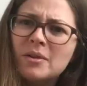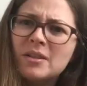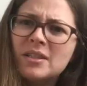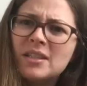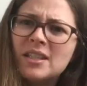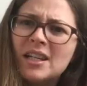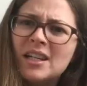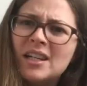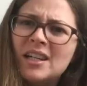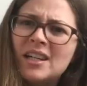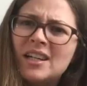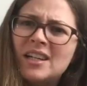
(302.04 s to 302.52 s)
was
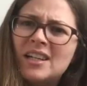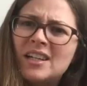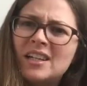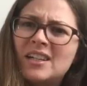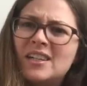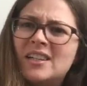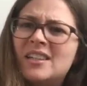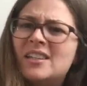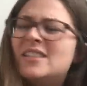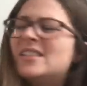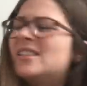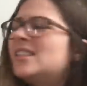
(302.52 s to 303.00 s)

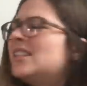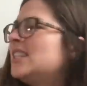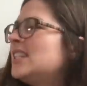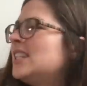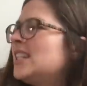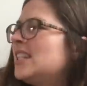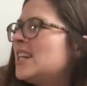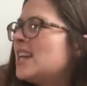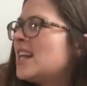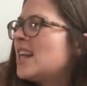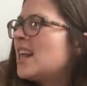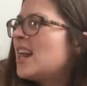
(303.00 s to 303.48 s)
a
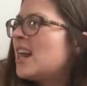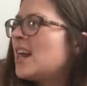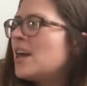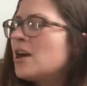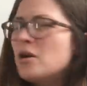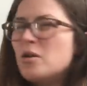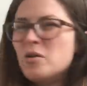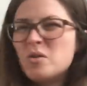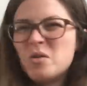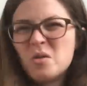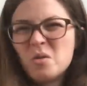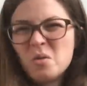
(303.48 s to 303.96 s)

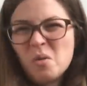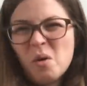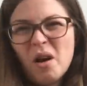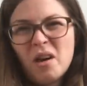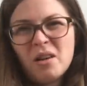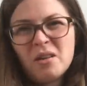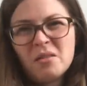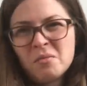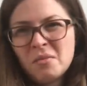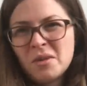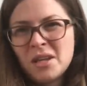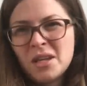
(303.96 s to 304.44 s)
oak
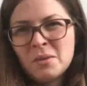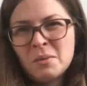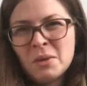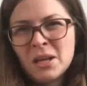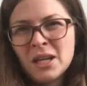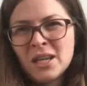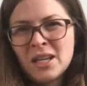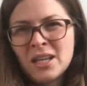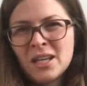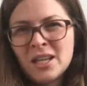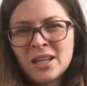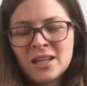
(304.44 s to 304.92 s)
one
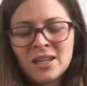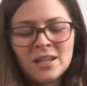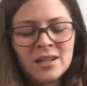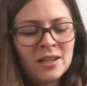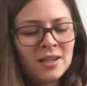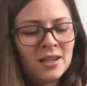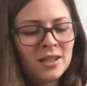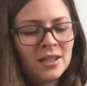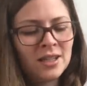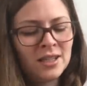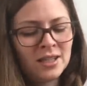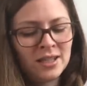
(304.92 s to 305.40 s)
maybe,
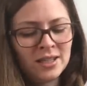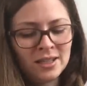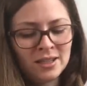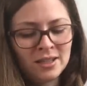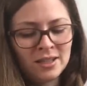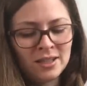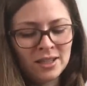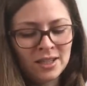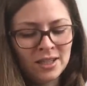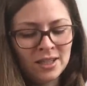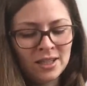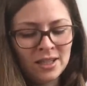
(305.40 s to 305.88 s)

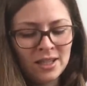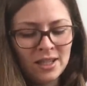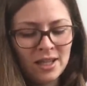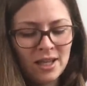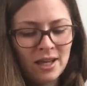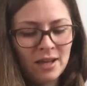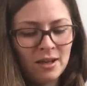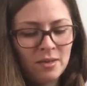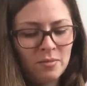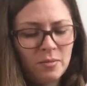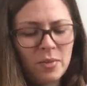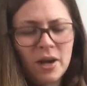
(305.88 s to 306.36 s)

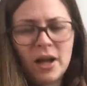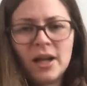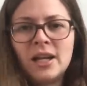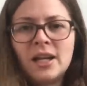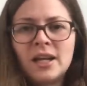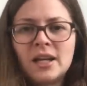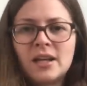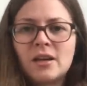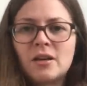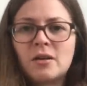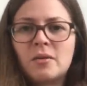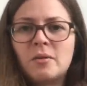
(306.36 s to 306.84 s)
but I
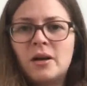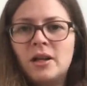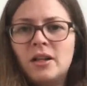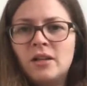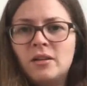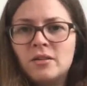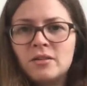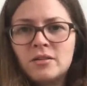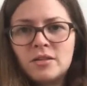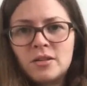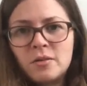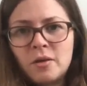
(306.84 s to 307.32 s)
like it quite a
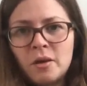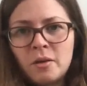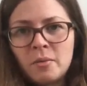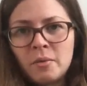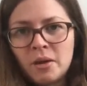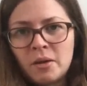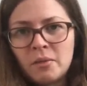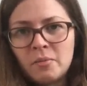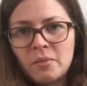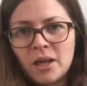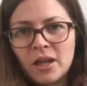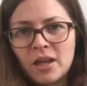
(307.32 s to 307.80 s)
lot, so I
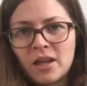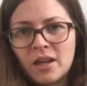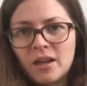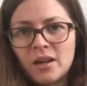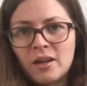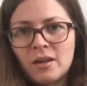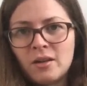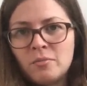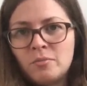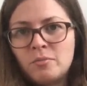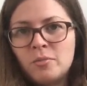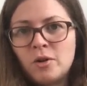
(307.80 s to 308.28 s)
might make
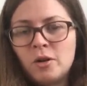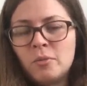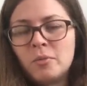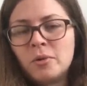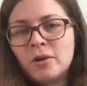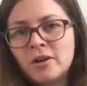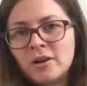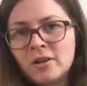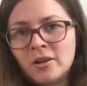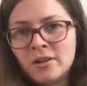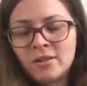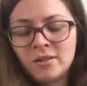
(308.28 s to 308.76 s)
a
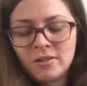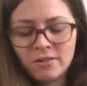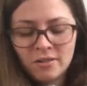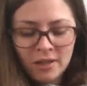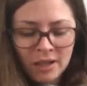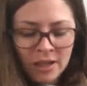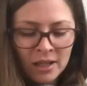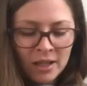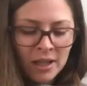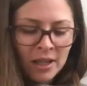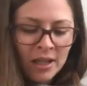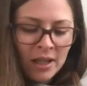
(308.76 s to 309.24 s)
proper
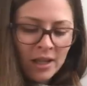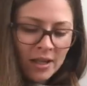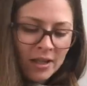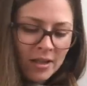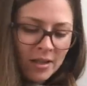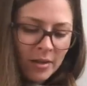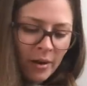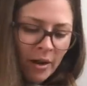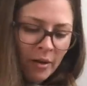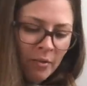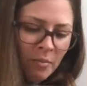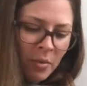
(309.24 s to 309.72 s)
thing.
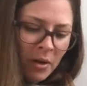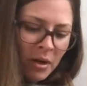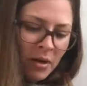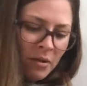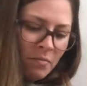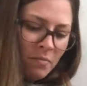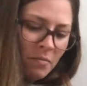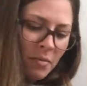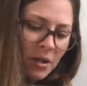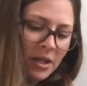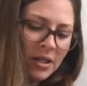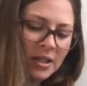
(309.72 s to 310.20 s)
So I've
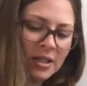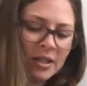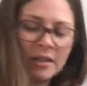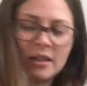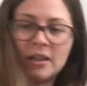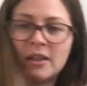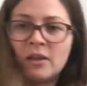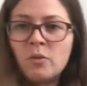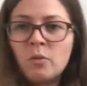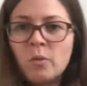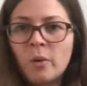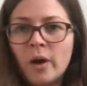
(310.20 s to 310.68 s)
been
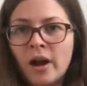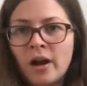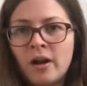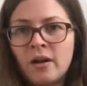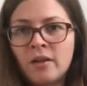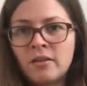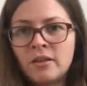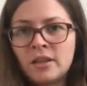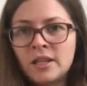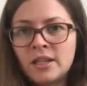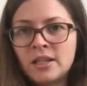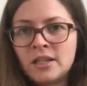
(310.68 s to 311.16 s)
basically
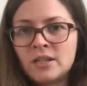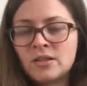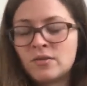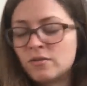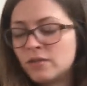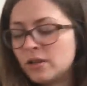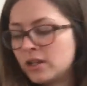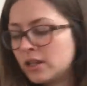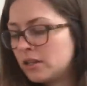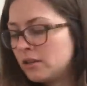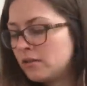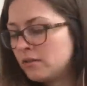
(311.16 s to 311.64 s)
wearing these
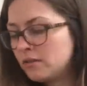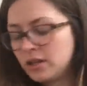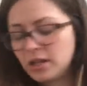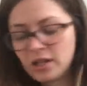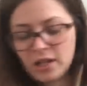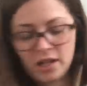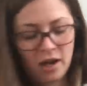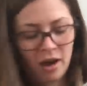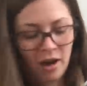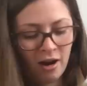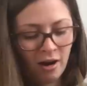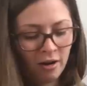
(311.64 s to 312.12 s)
really,
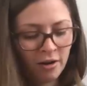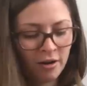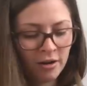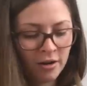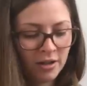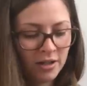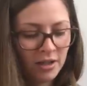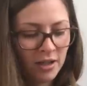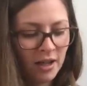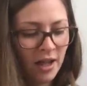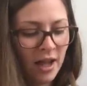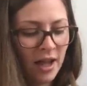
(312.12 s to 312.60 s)
really
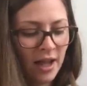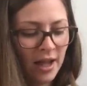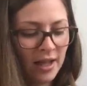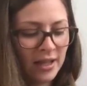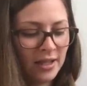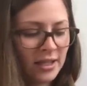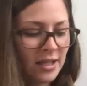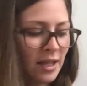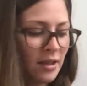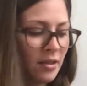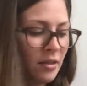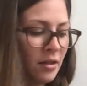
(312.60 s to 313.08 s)
hard,
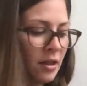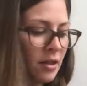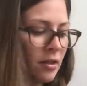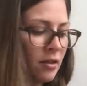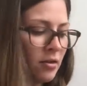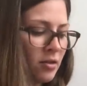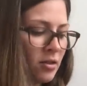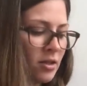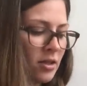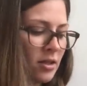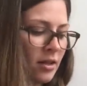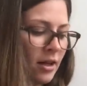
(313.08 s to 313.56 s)
and I think
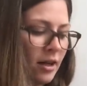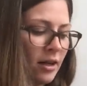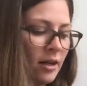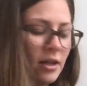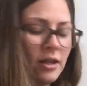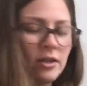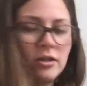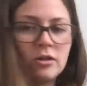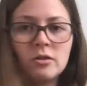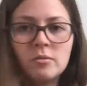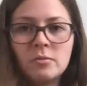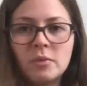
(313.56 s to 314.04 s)
they're
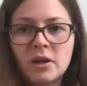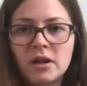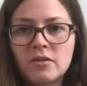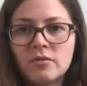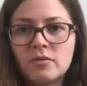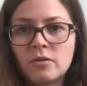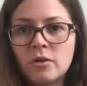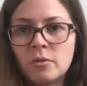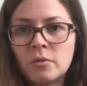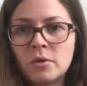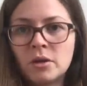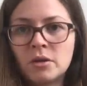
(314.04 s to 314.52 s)
slightly too big
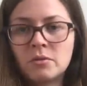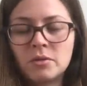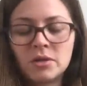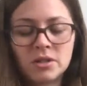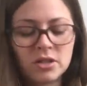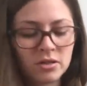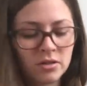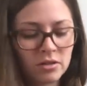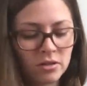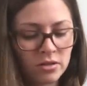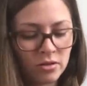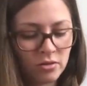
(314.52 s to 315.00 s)
for me,
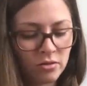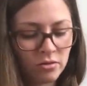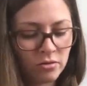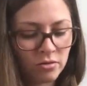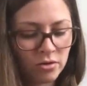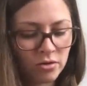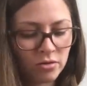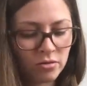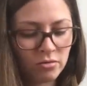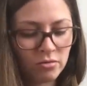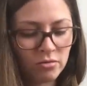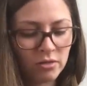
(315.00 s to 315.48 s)
which
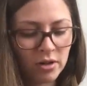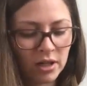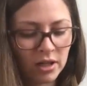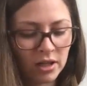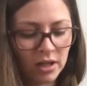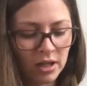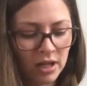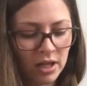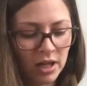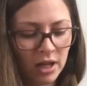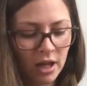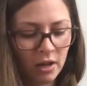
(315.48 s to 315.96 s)
doesn't
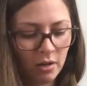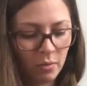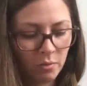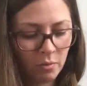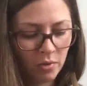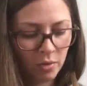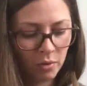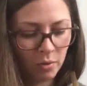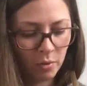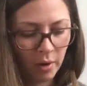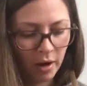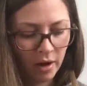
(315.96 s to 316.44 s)
really help
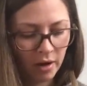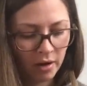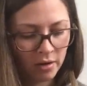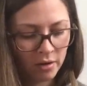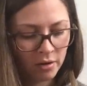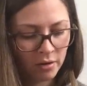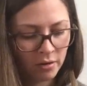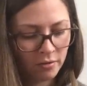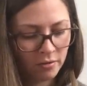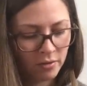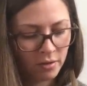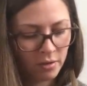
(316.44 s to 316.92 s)
the wearing
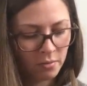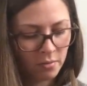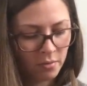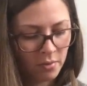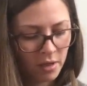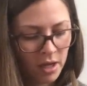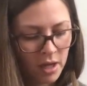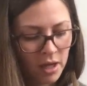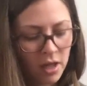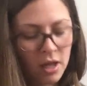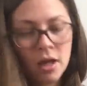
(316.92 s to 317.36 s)
of them,